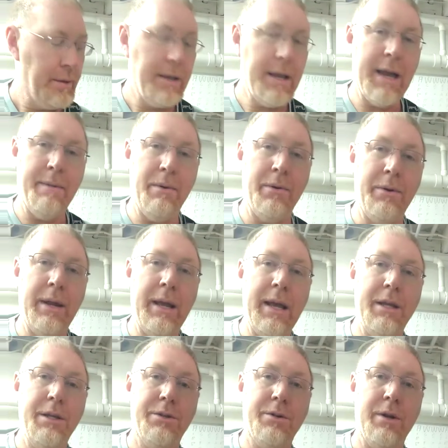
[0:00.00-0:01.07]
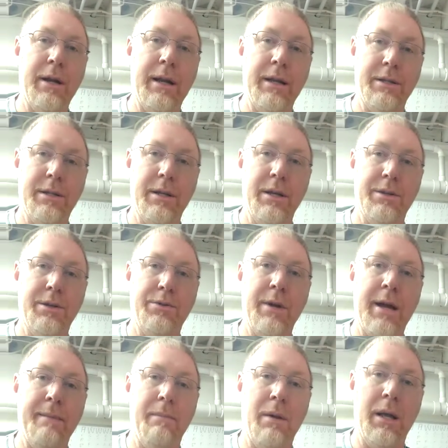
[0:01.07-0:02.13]
now I'm on the A string, that's because it's
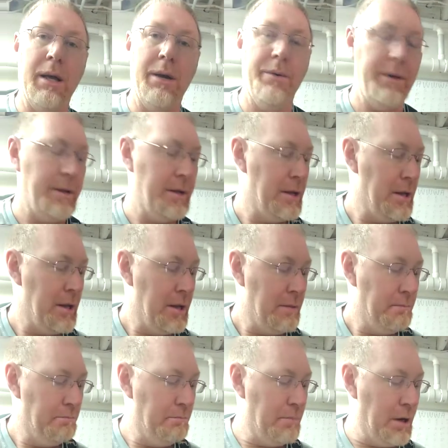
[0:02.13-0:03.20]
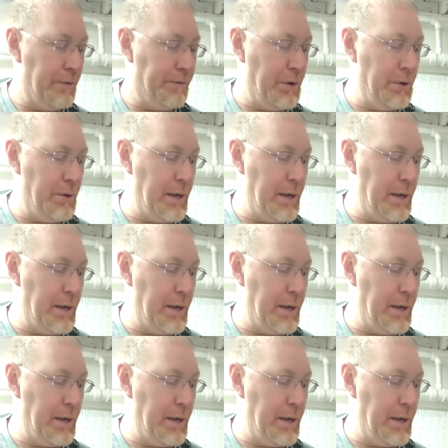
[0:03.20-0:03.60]
right below it. But if you